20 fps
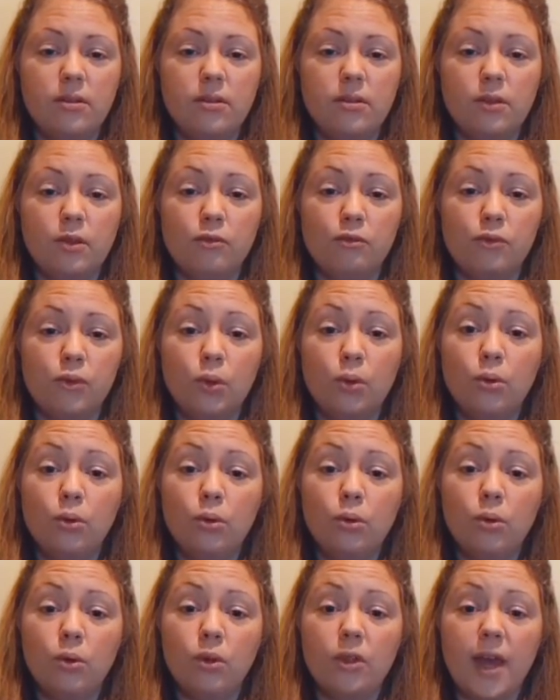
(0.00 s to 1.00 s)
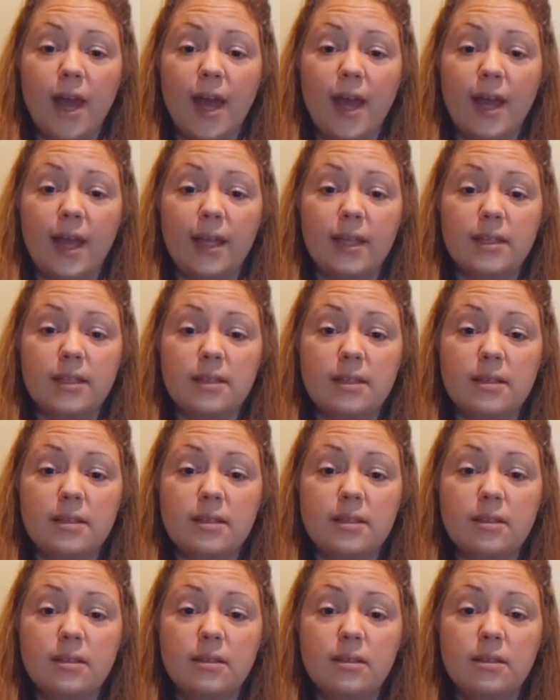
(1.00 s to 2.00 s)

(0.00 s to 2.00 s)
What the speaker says: the floor or the hands.